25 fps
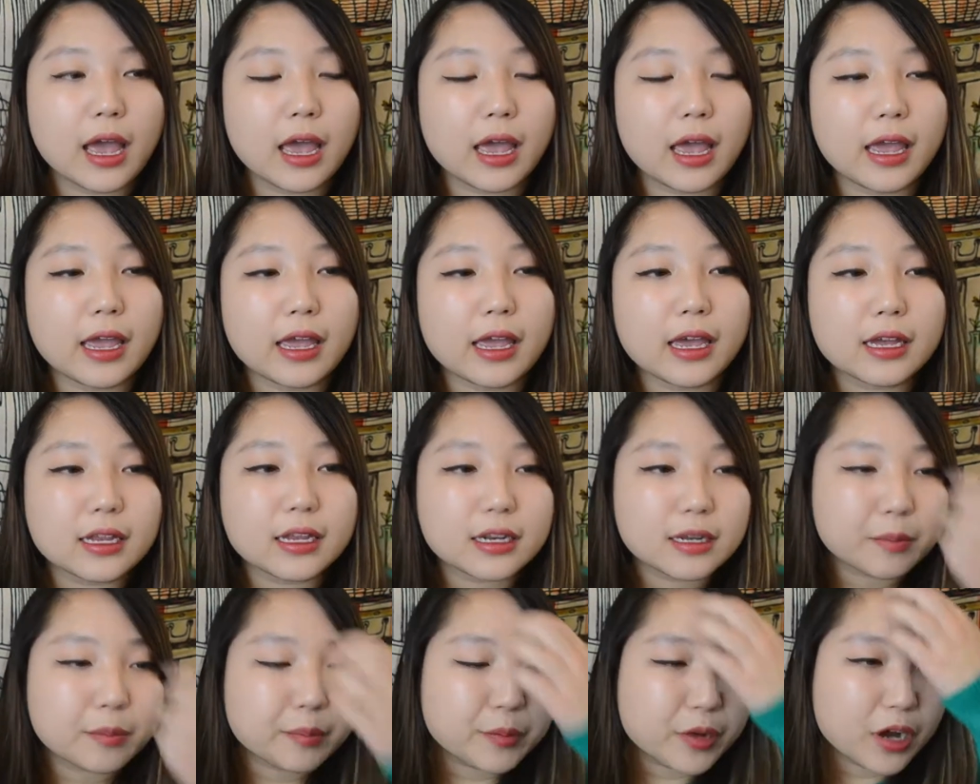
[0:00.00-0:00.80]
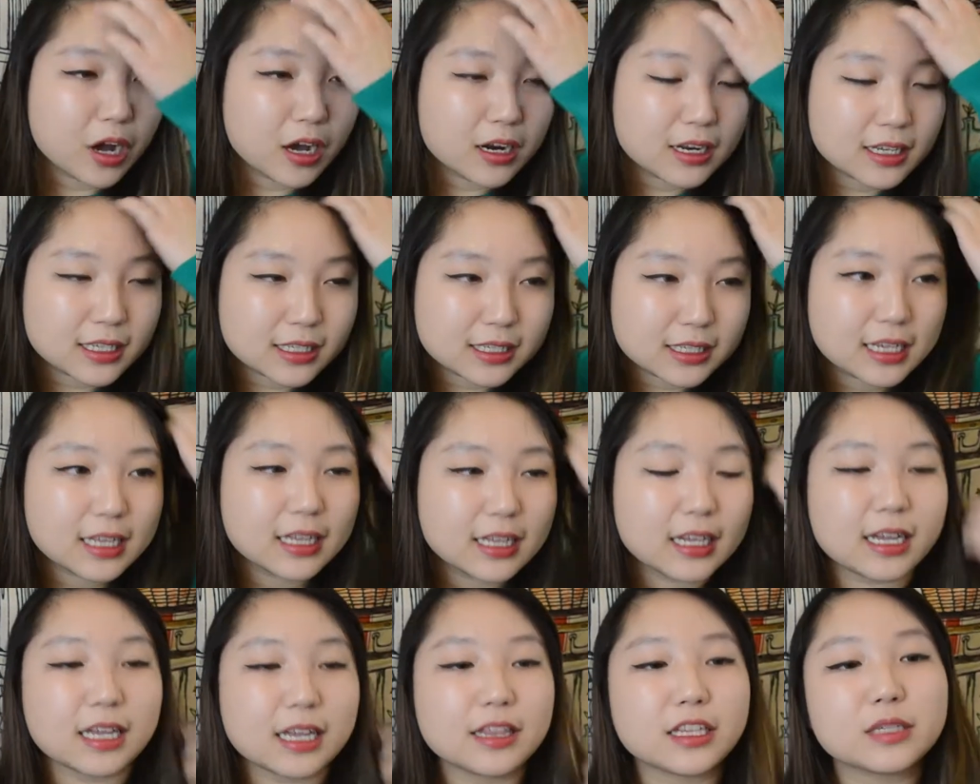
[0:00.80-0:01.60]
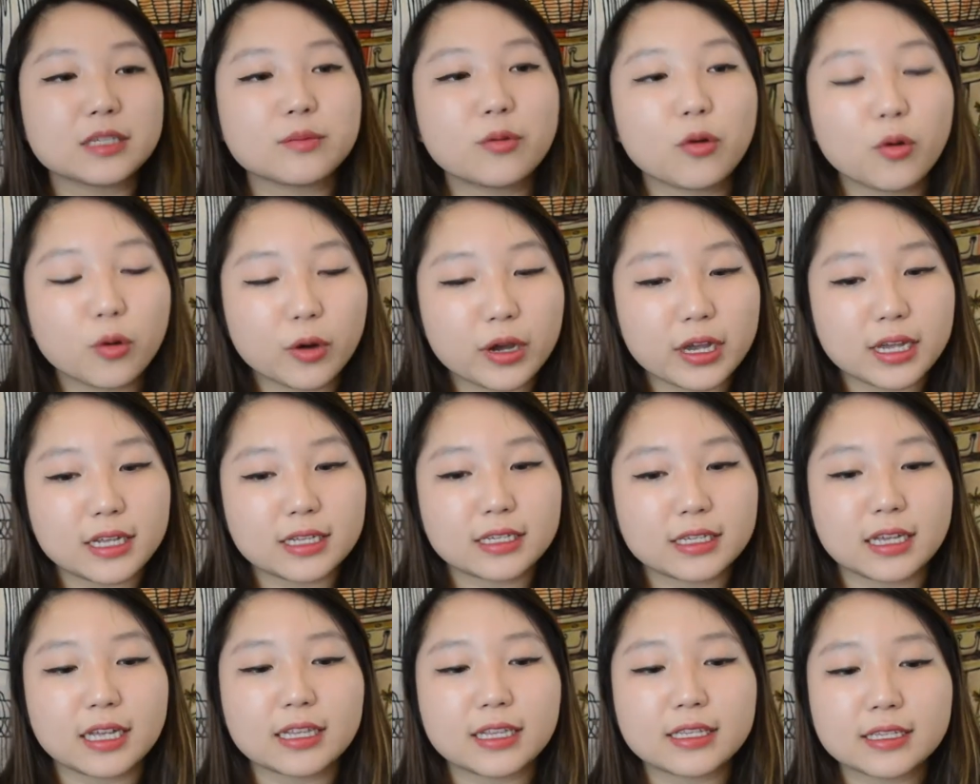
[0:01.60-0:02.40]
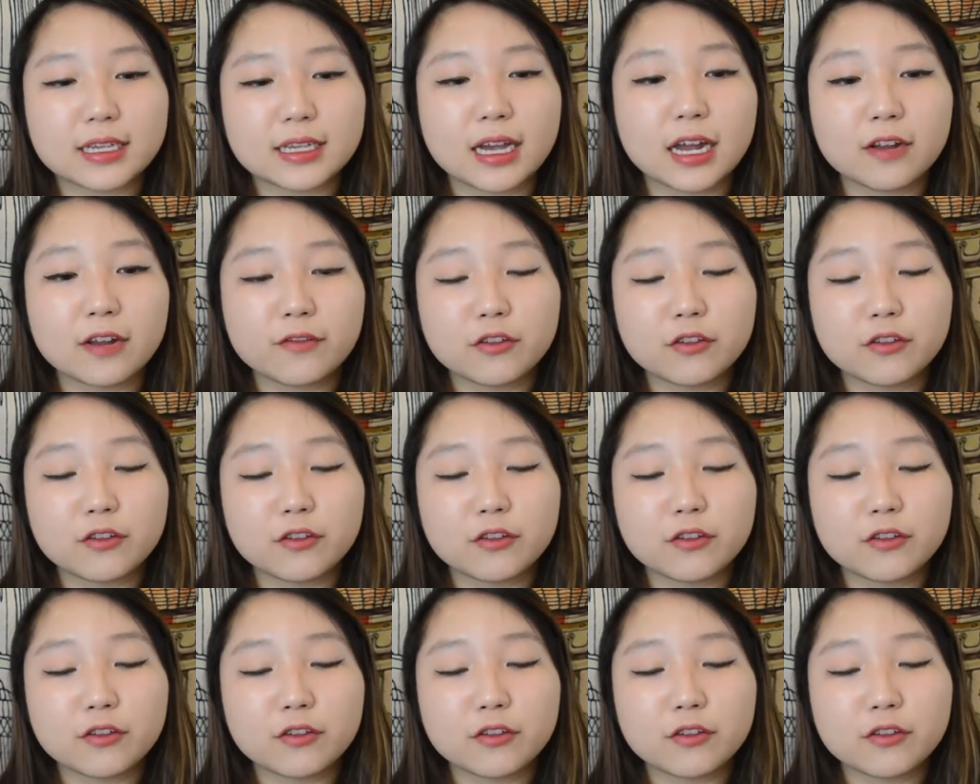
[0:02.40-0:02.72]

and but honestly like at this point it's kind